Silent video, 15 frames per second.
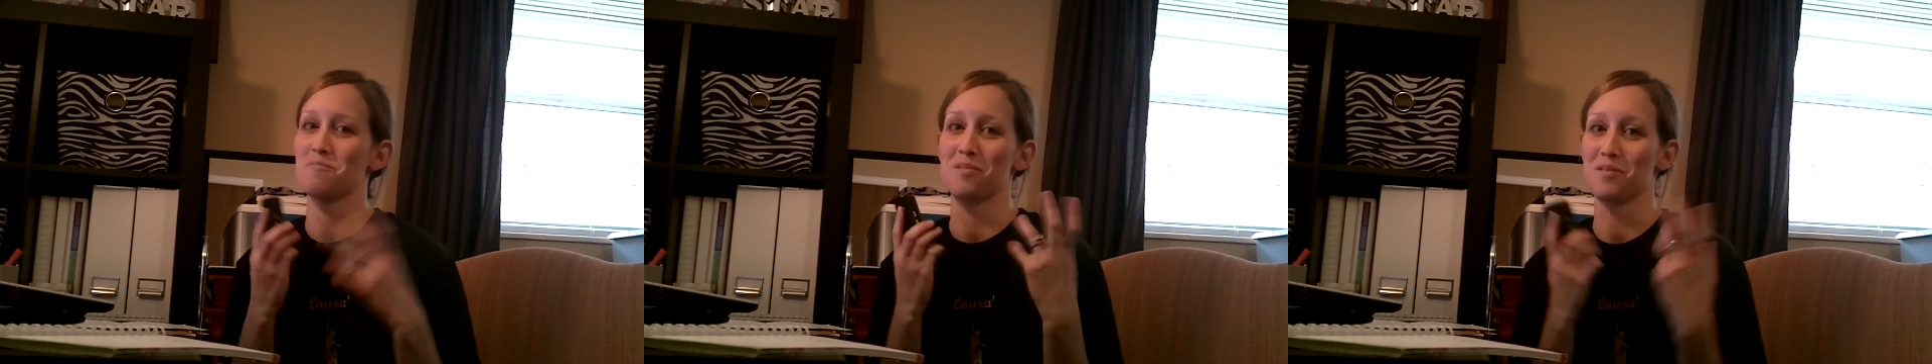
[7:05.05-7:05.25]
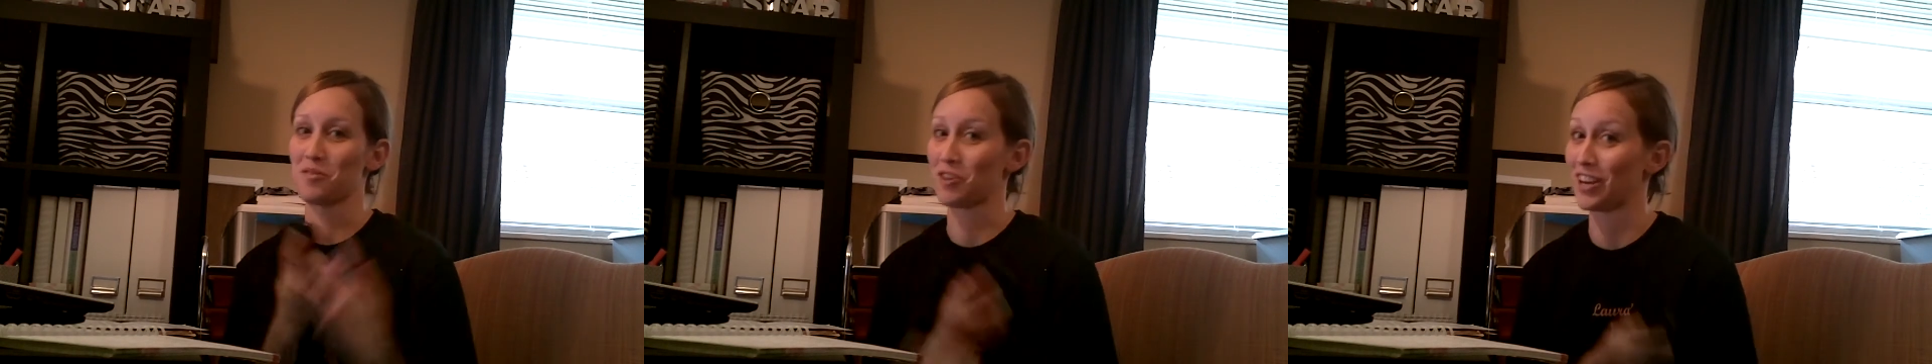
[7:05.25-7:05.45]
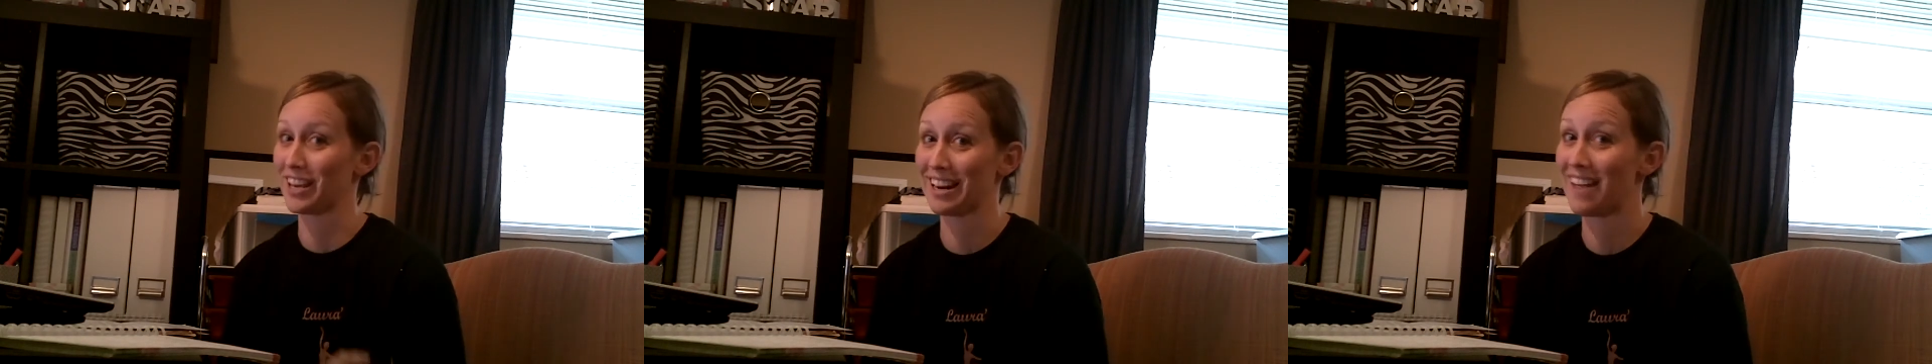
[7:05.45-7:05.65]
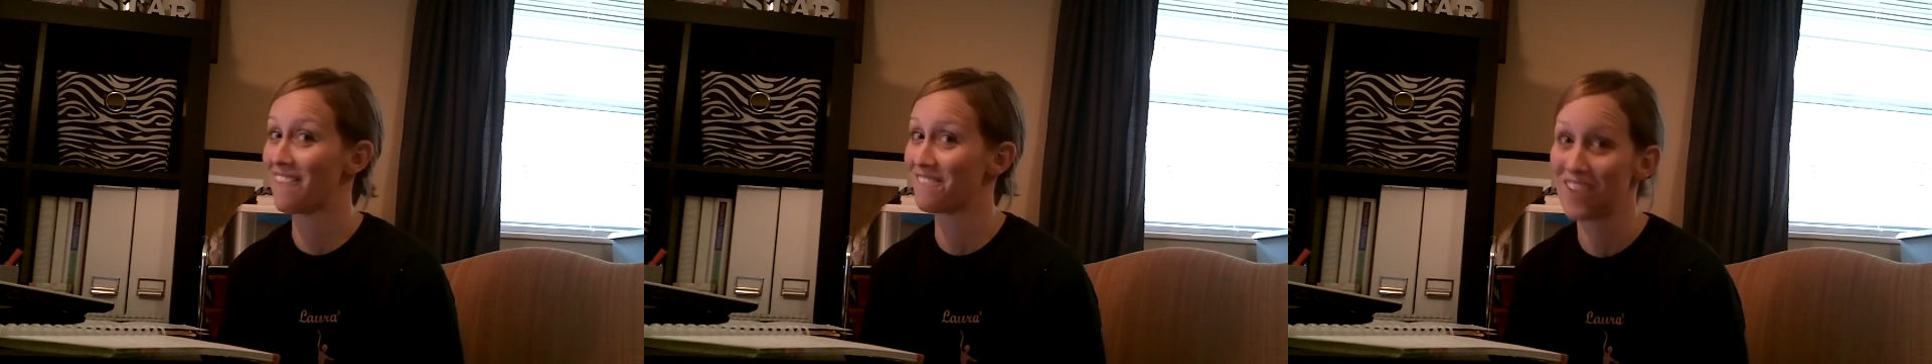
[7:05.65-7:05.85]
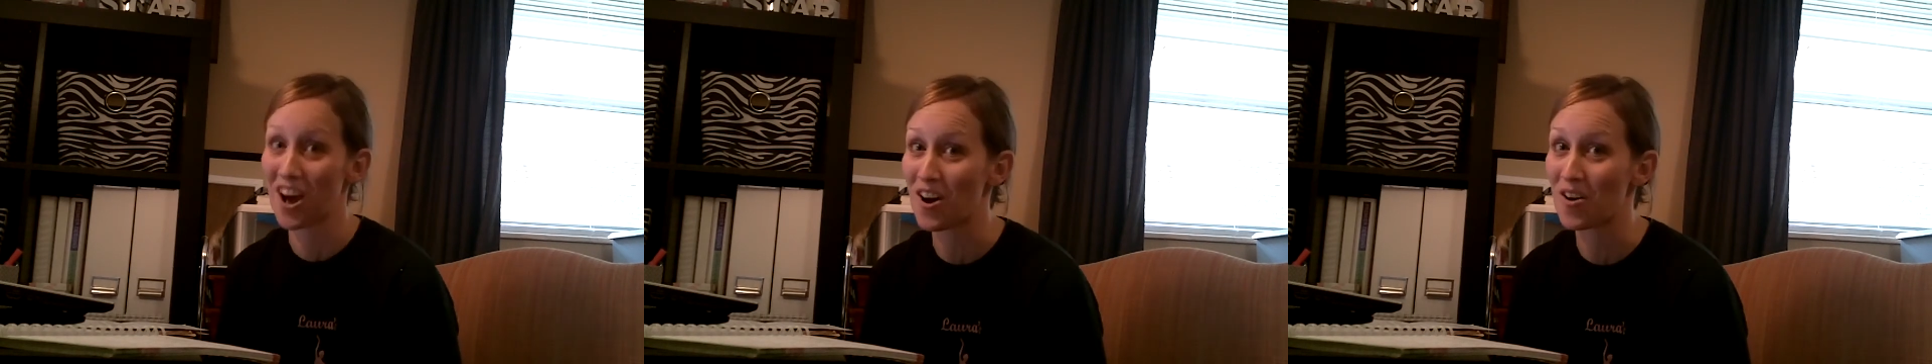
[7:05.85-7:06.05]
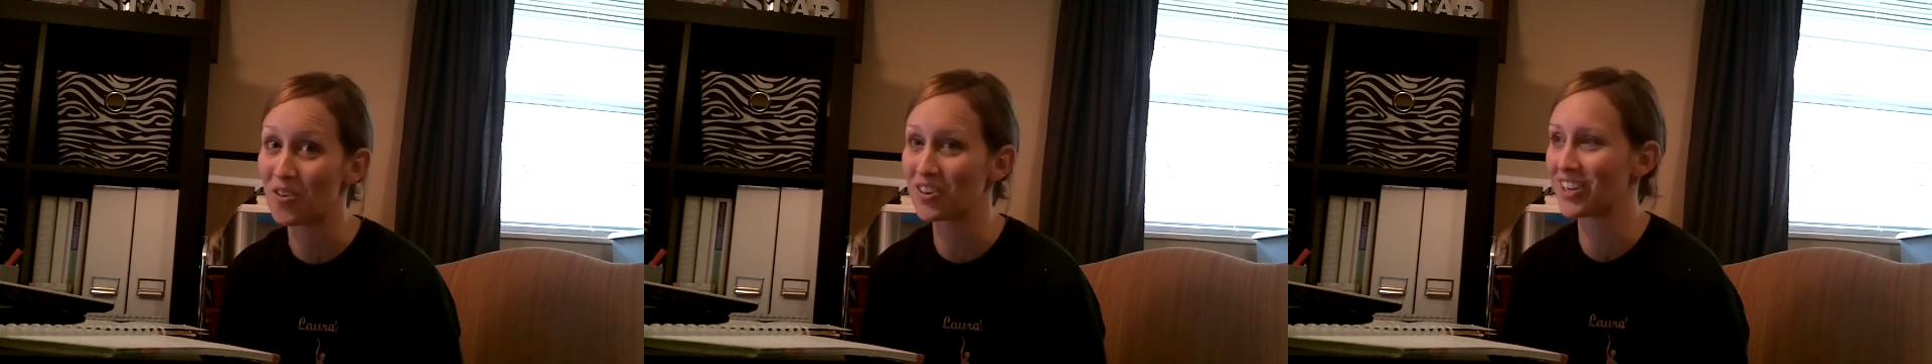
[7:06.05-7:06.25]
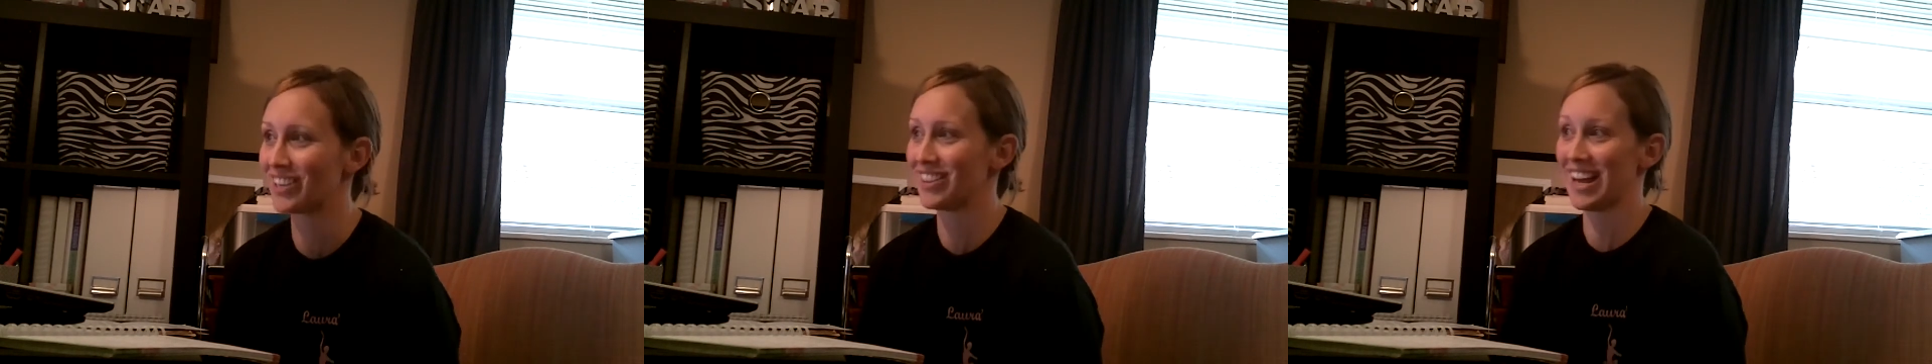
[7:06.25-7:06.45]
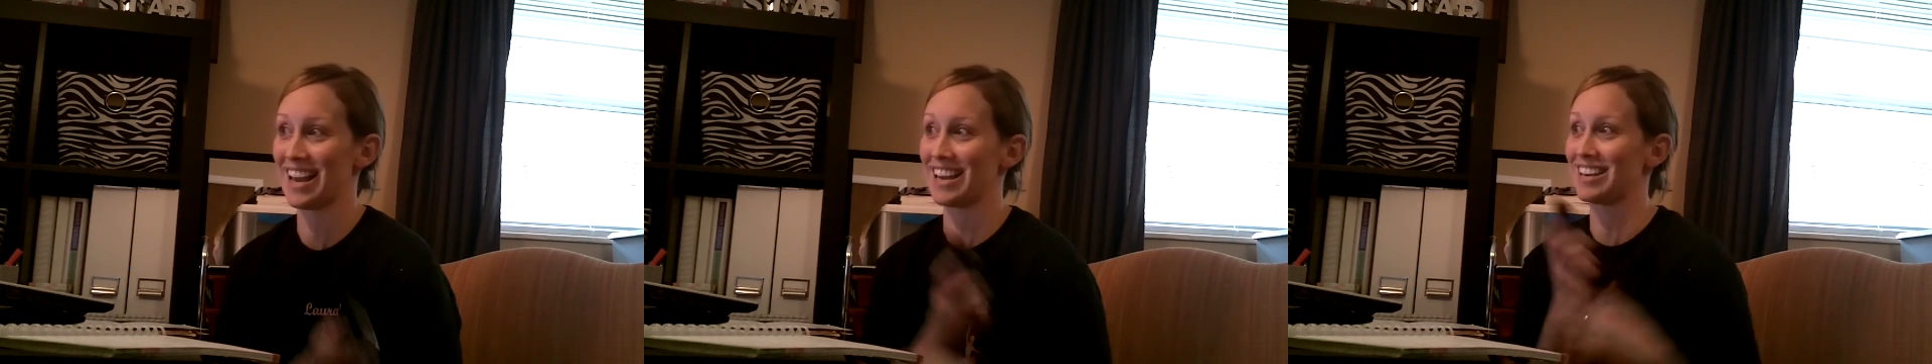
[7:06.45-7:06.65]
before you get on the phone,
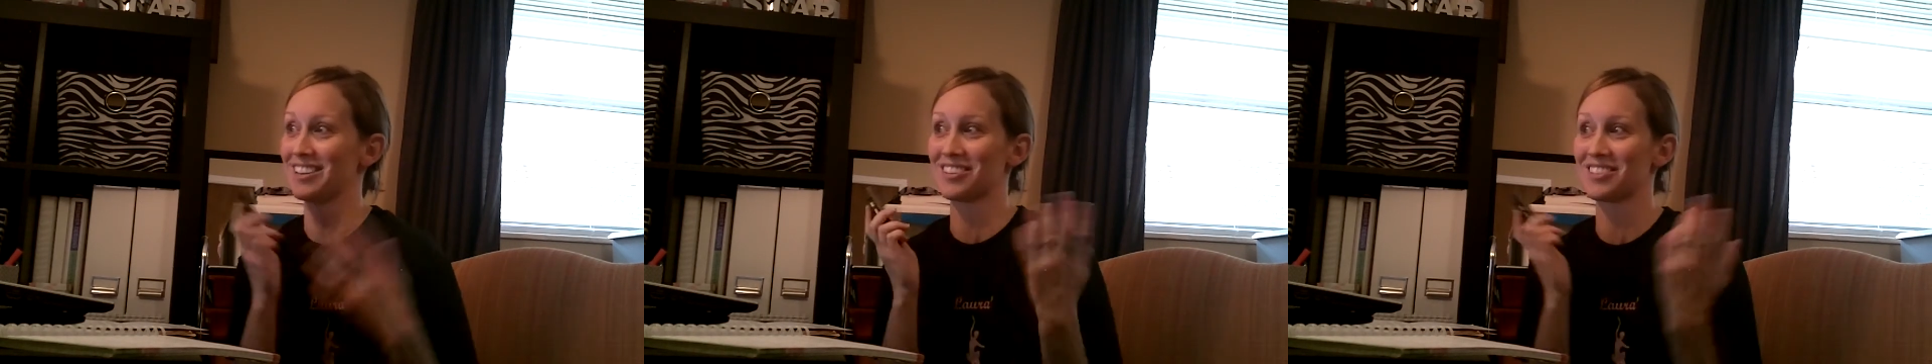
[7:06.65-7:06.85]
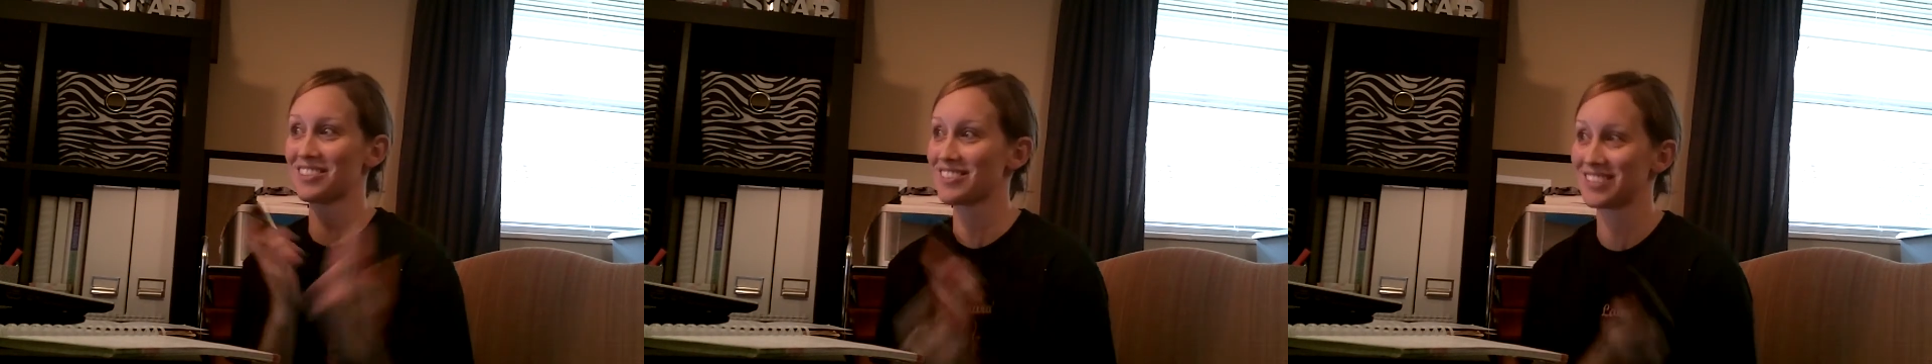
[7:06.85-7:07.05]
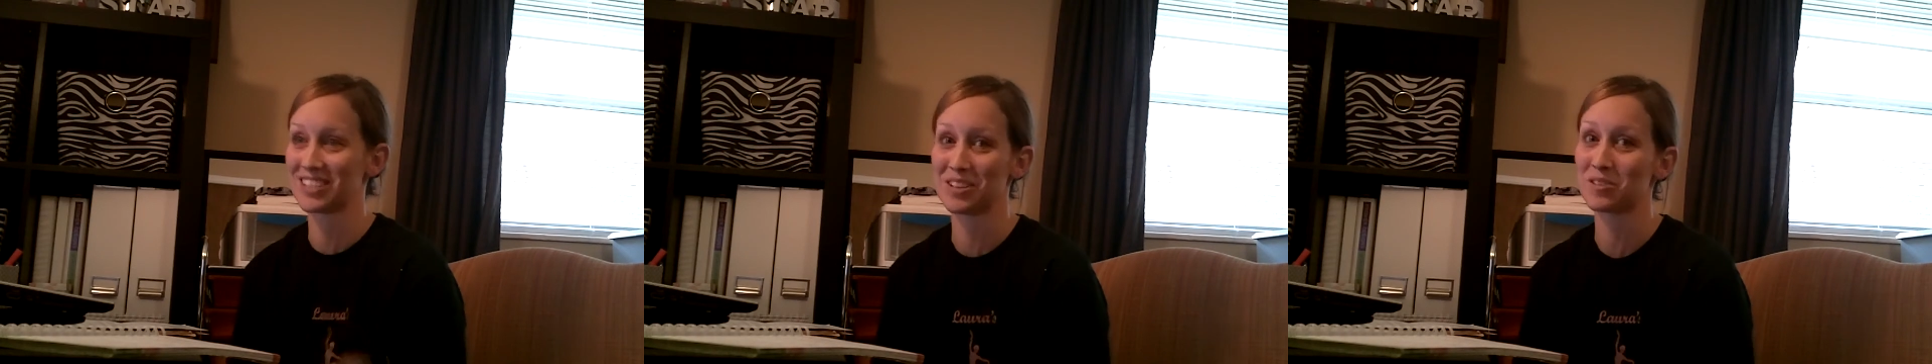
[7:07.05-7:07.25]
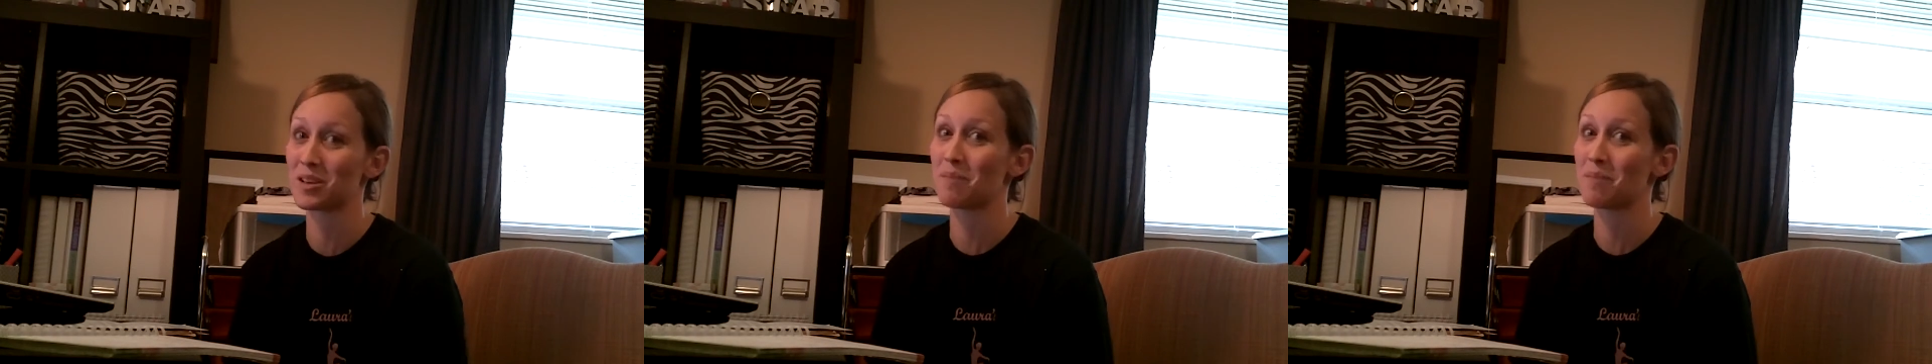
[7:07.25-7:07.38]
do